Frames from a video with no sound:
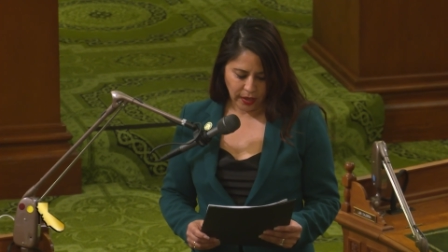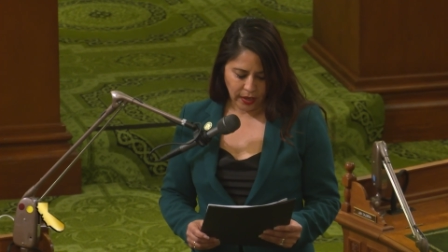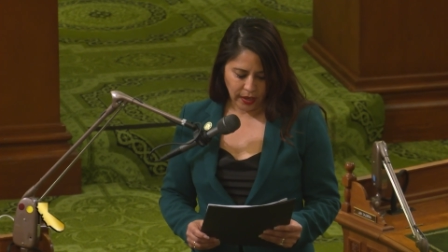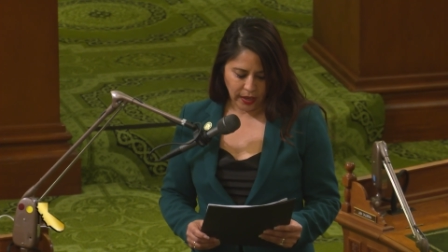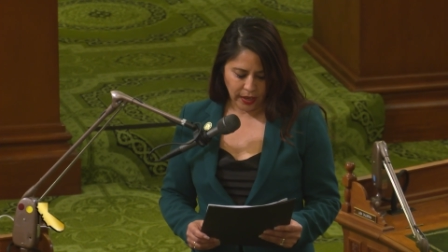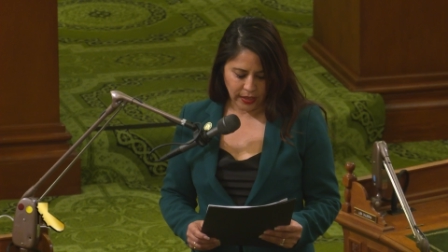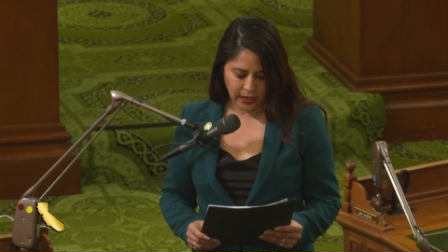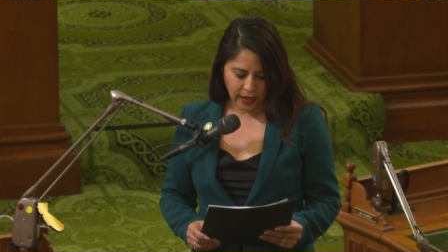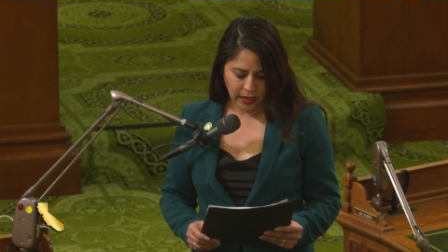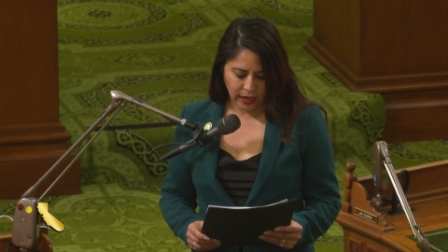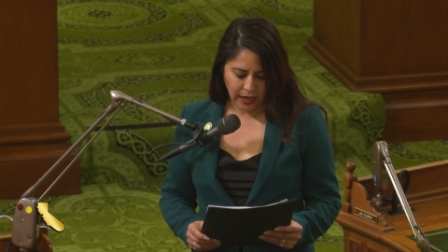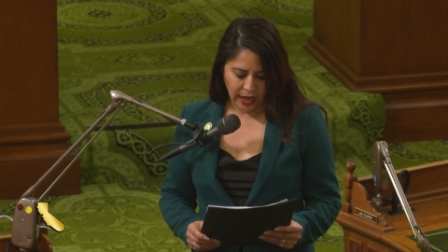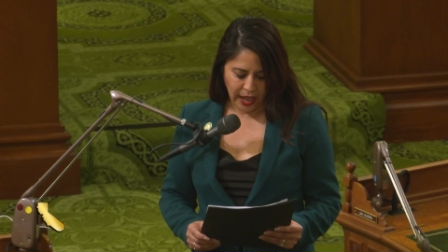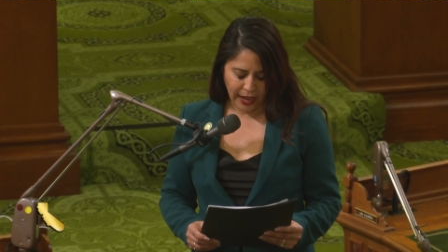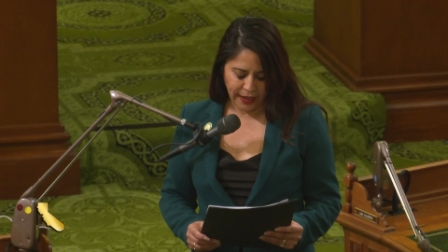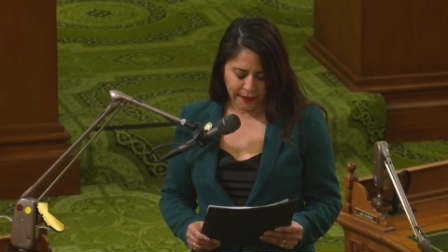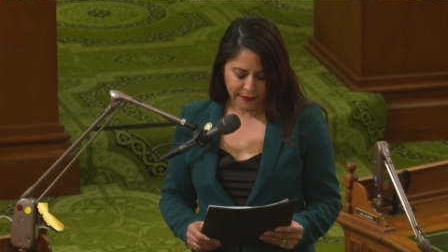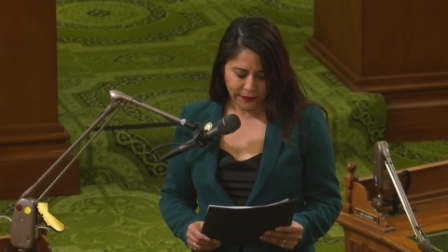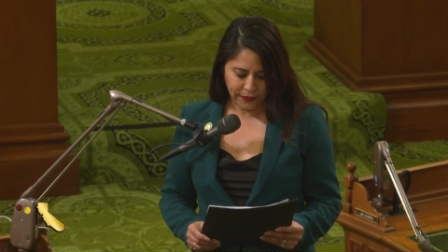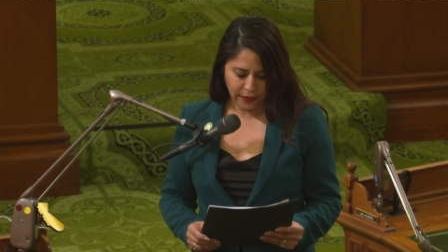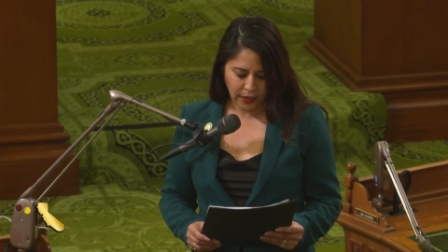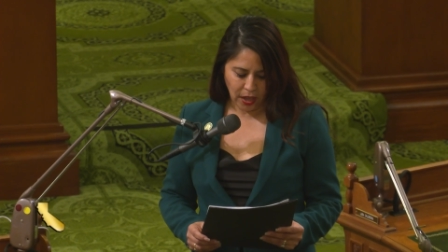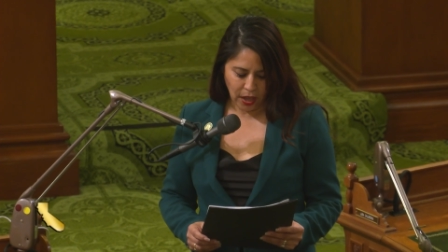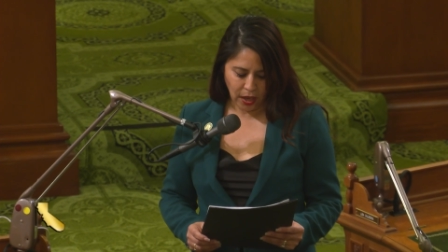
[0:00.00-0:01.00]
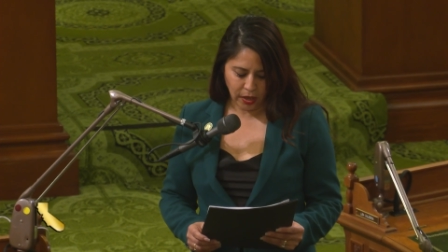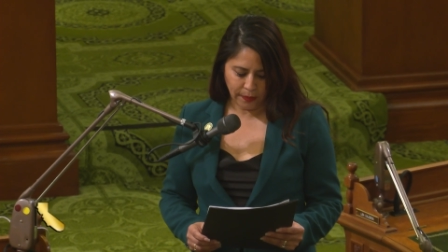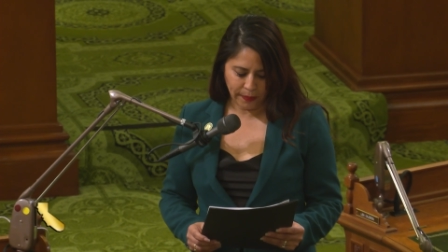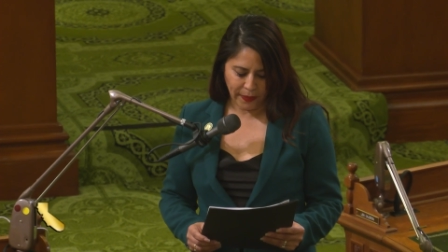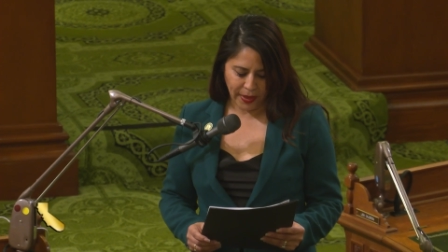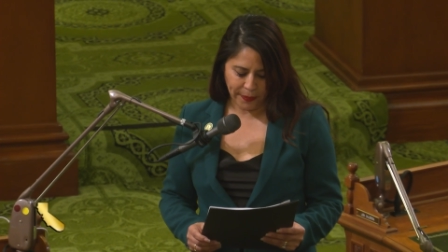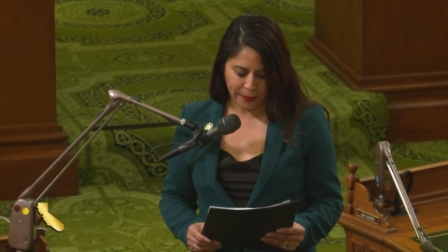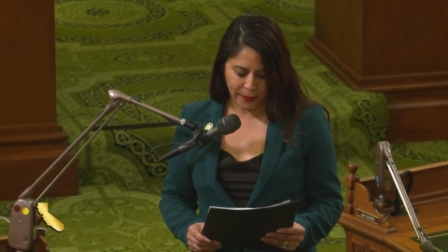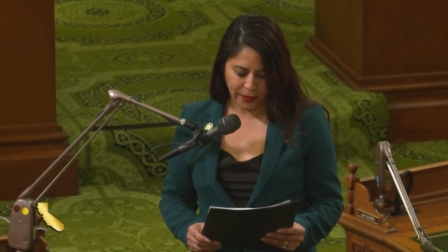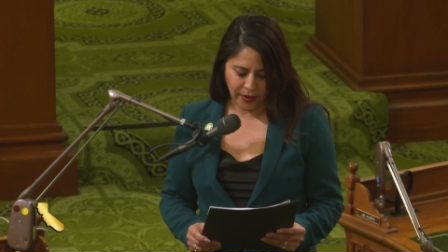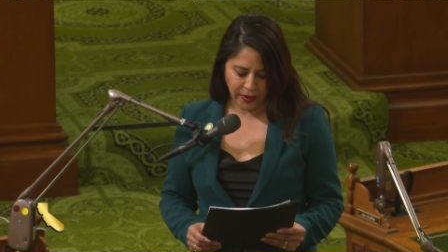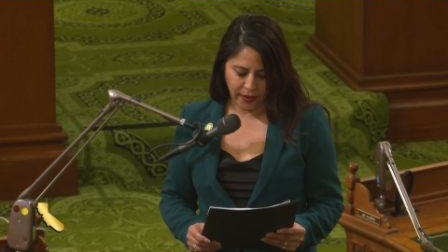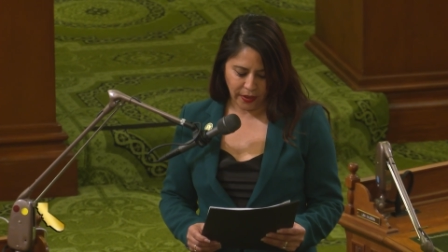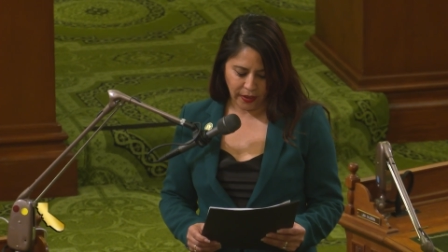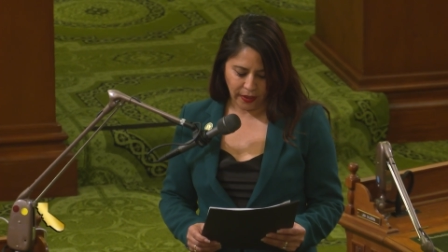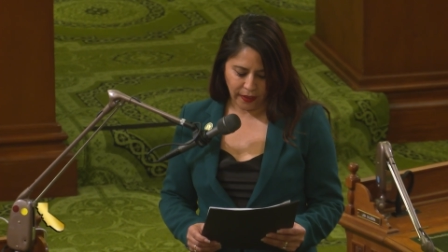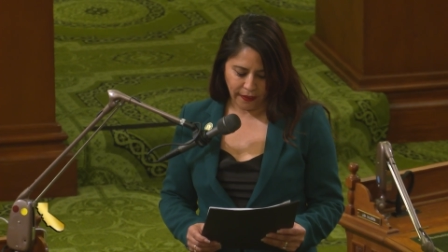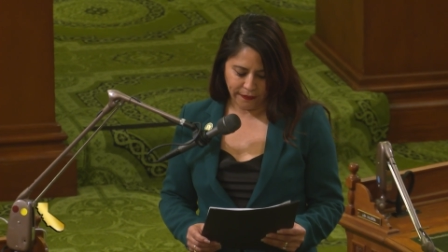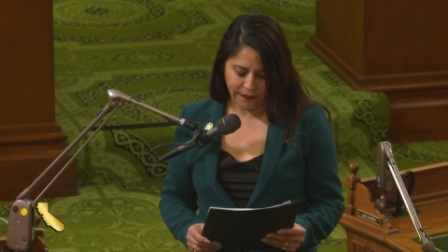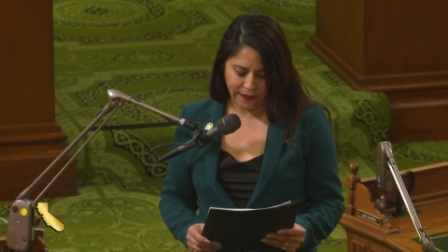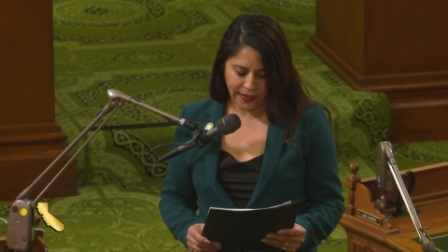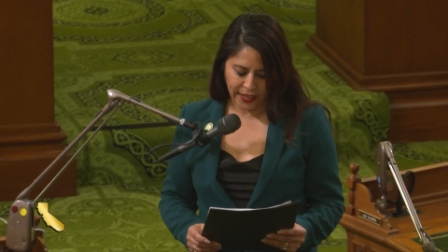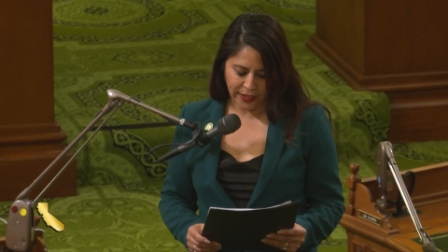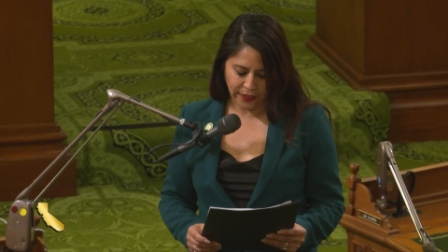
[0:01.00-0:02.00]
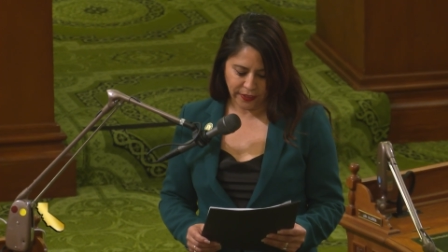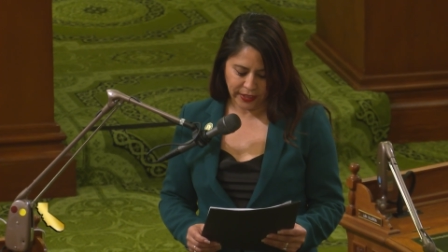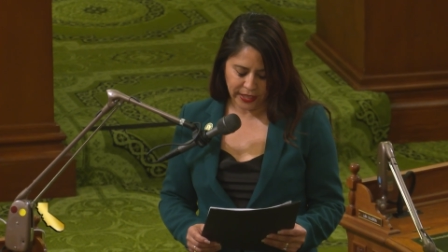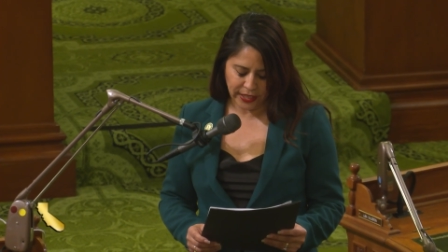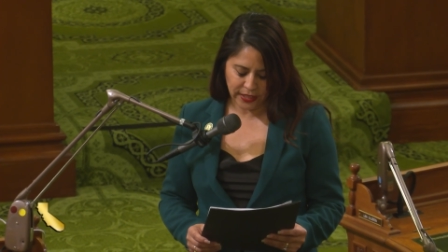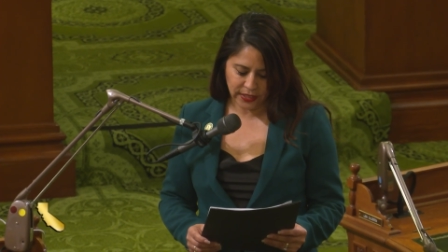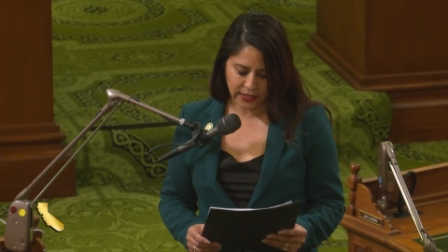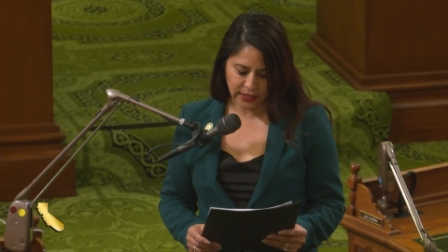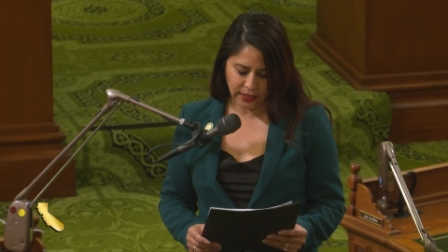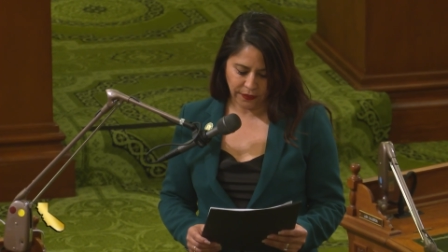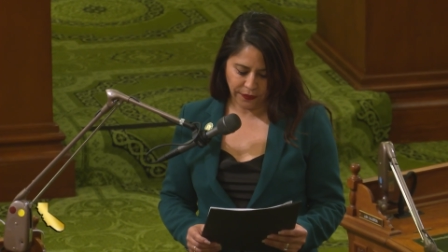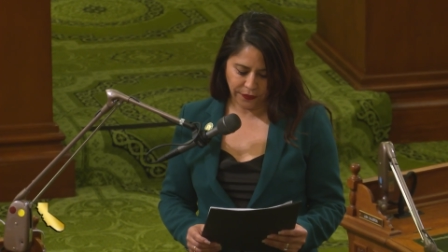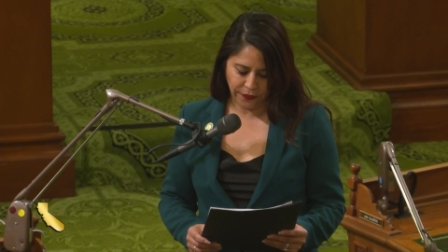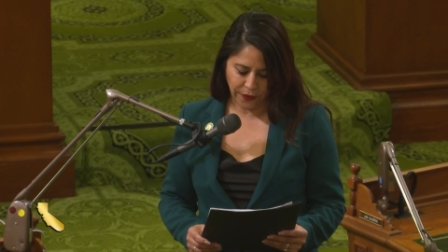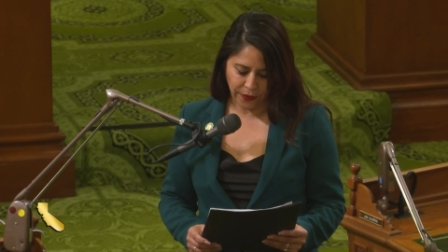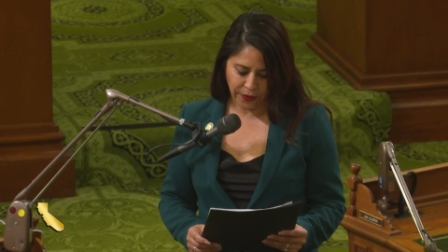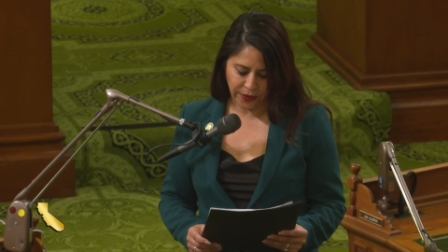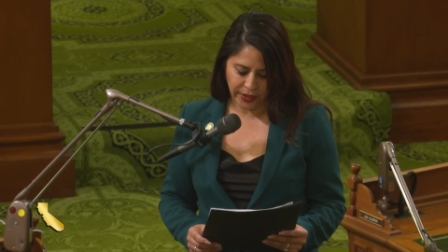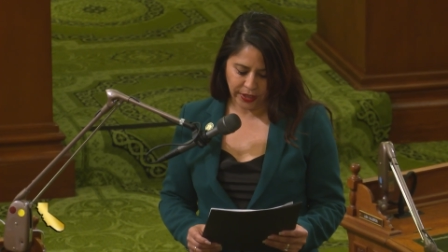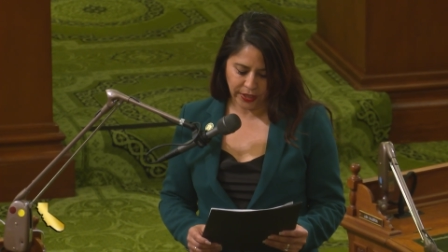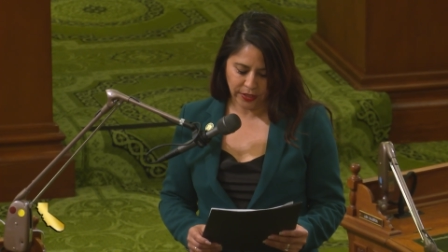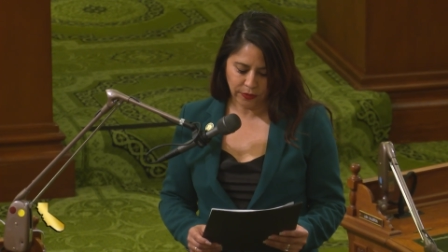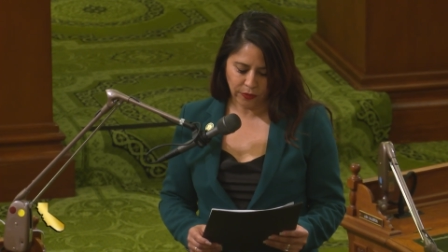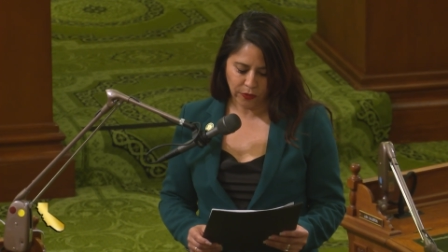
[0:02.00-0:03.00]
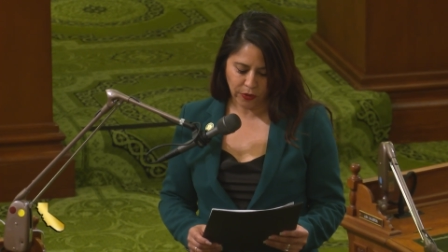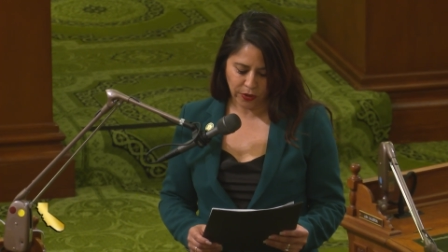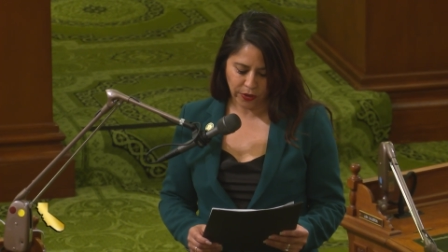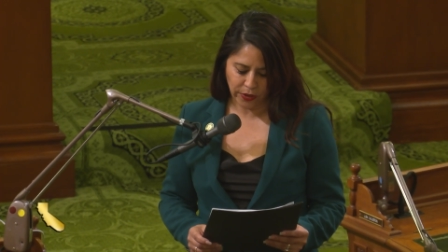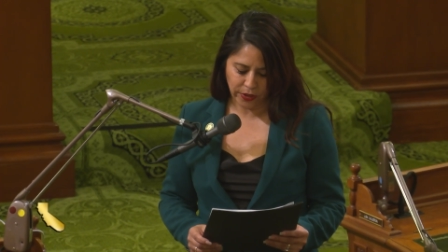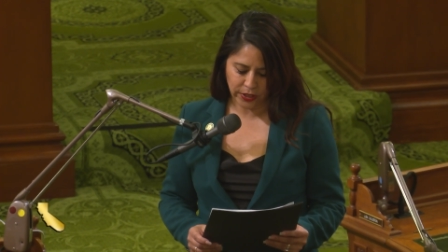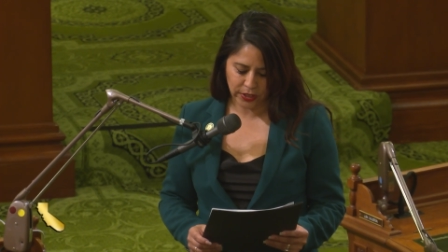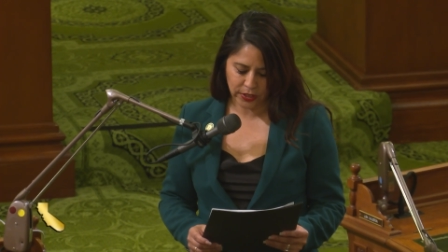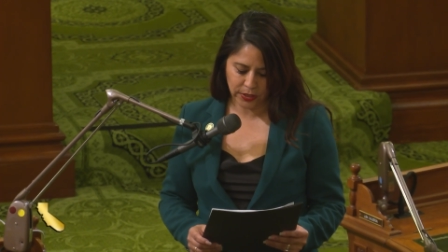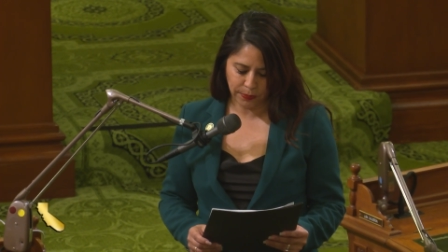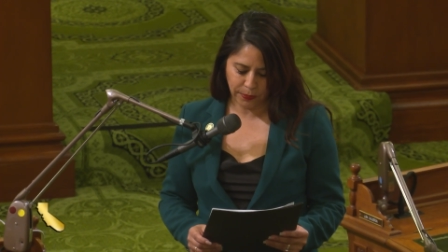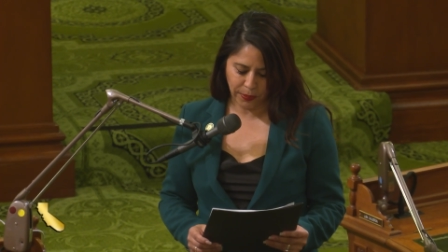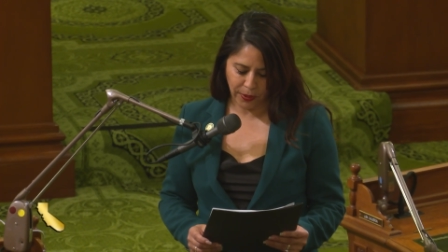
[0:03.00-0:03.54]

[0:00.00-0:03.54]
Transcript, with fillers: and a lifelong member of Veterans of Foreign Wars